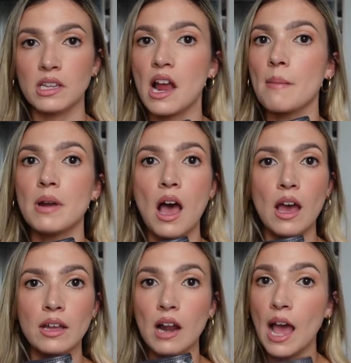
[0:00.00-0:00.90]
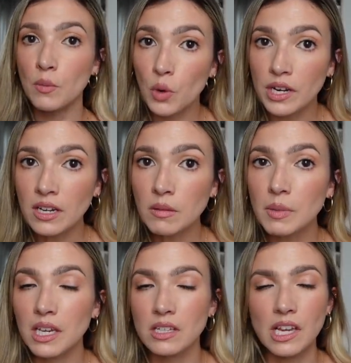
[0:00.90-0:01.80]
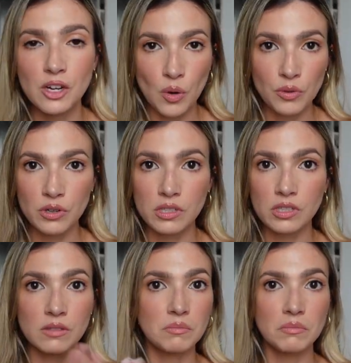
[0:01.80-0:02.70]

Like I'm not, I wouldn't because I know there's